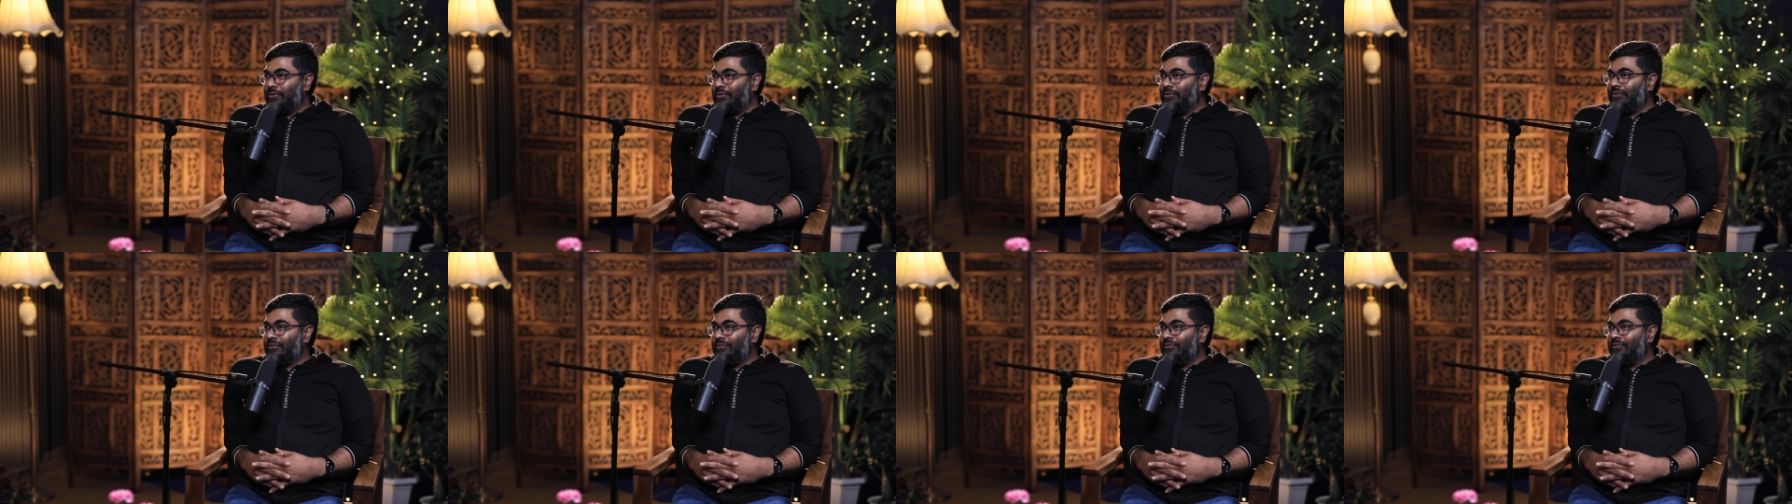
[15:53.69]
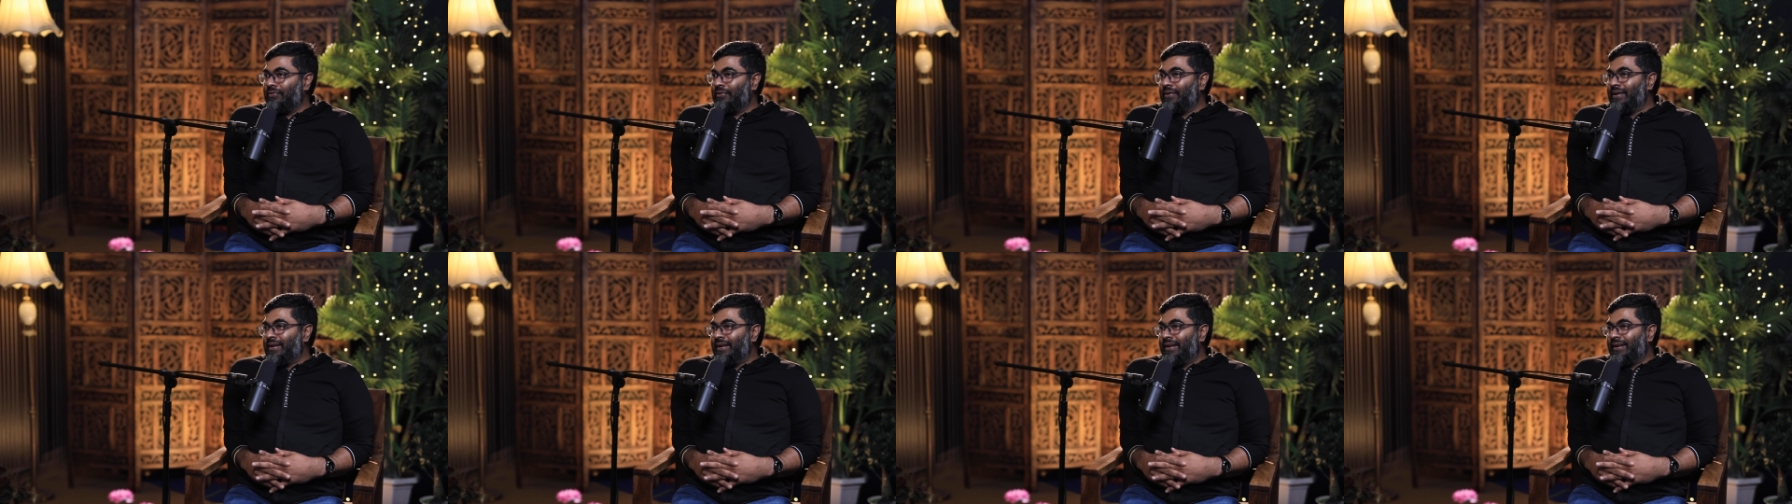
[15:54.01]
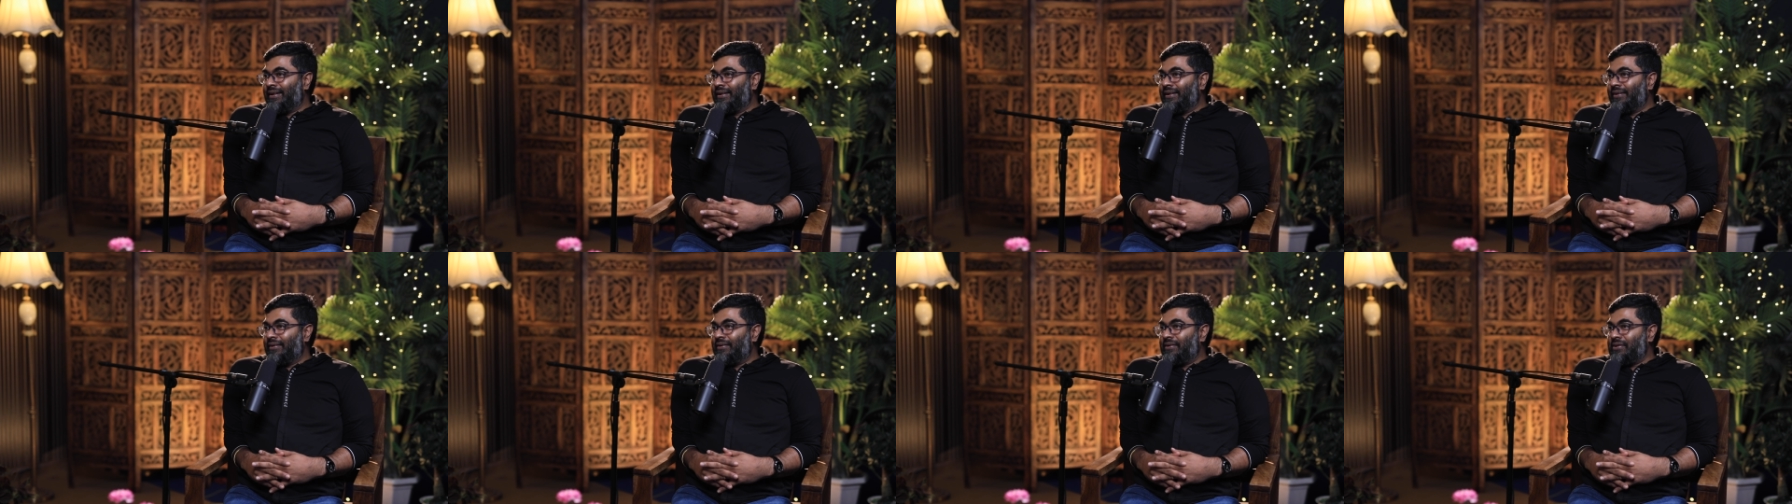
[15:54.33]
core
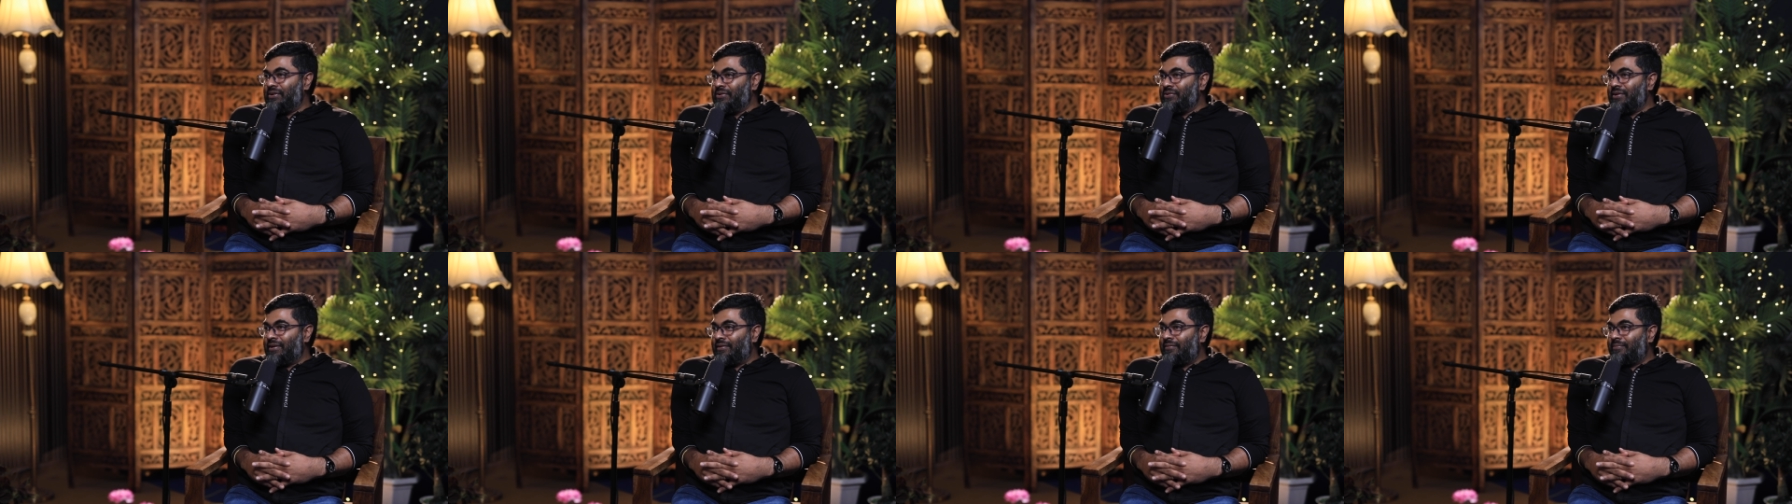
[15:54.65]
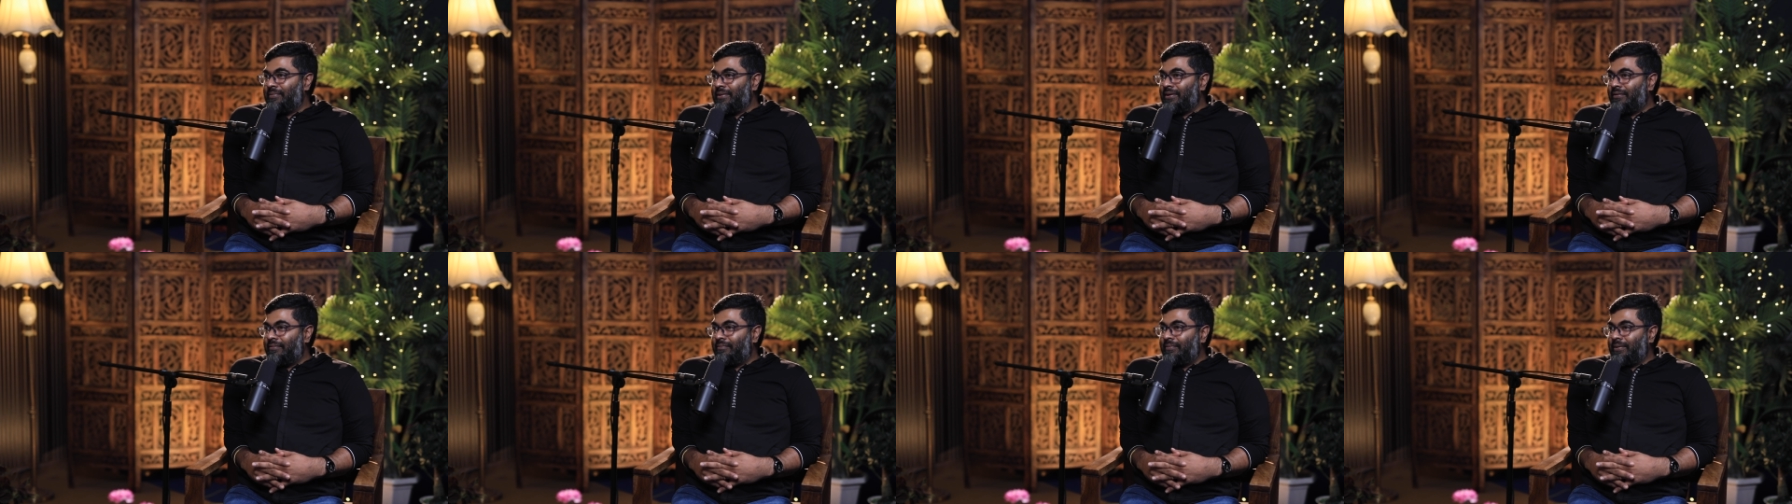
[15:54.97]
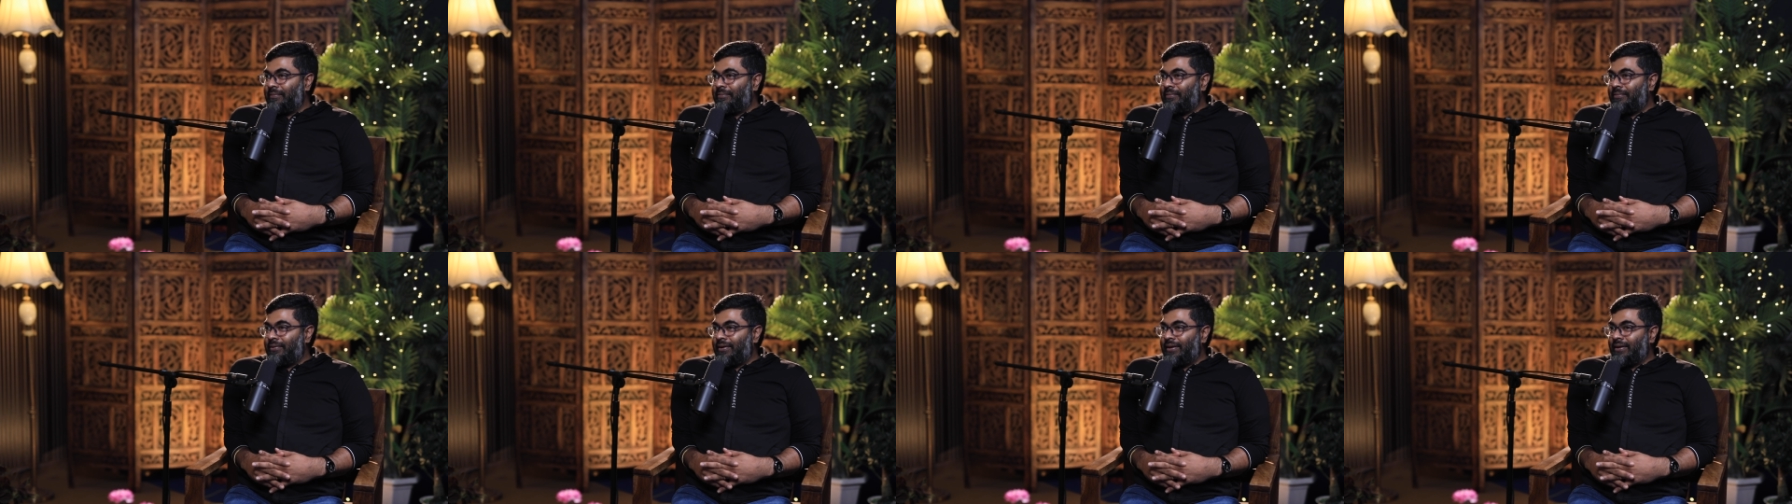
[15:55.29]
USP of
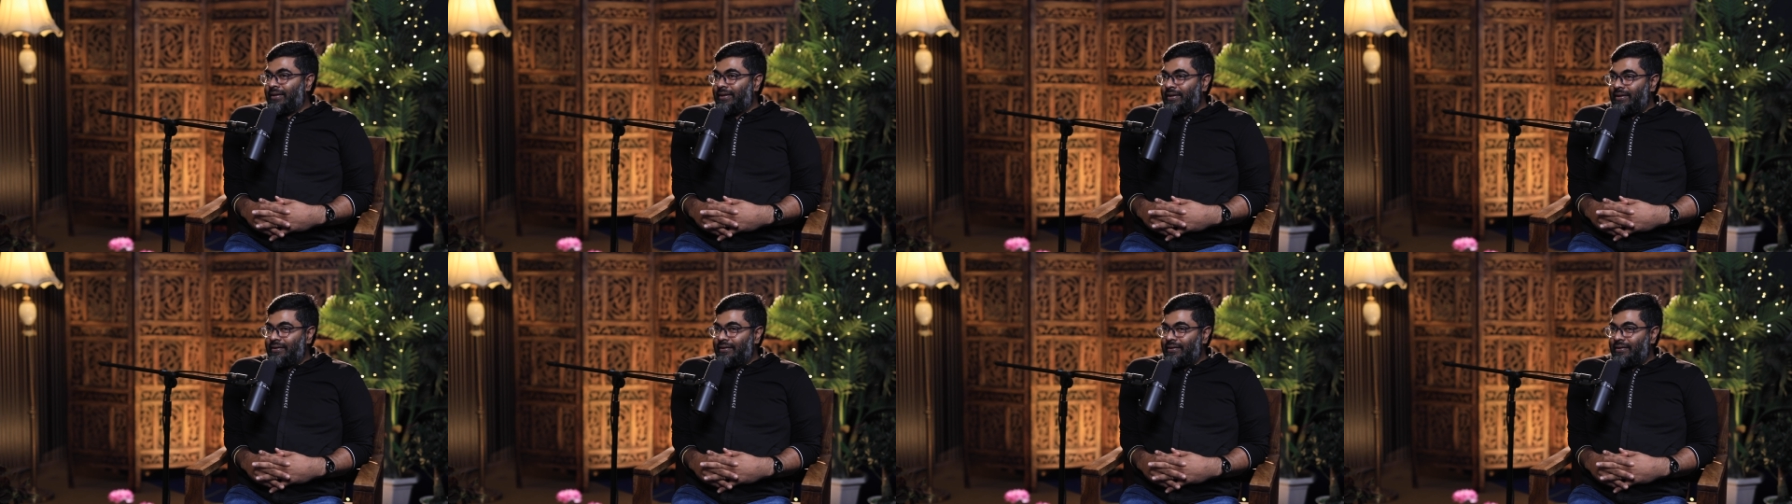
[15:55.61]
my product.